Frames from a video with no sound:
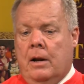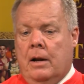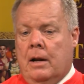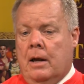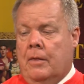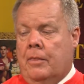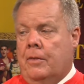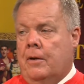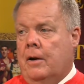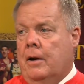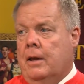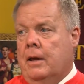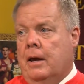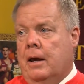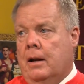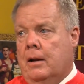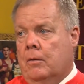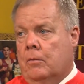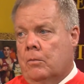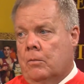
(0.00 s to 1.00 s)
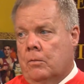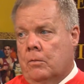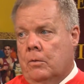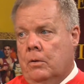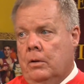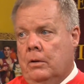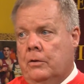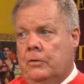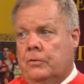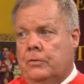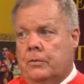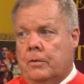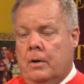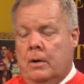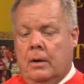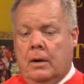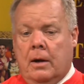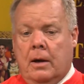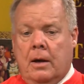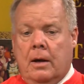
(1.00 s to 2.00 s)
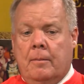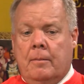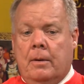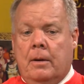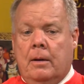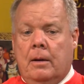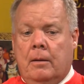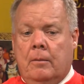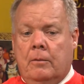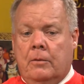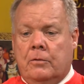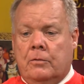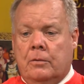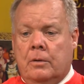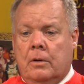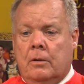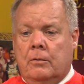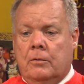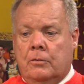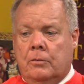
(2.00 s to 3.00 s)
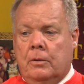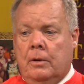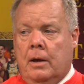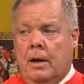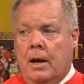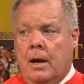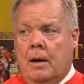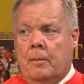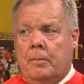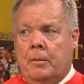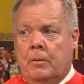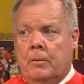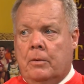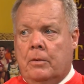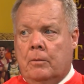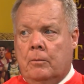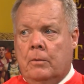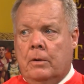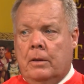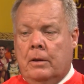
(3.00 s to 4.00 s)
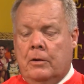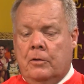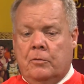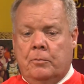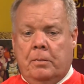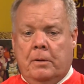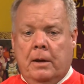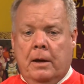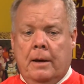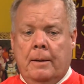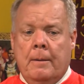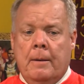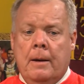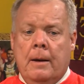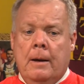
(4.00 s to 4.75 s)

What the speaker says: and I thought he had a really strong game, and I was really happy with his play.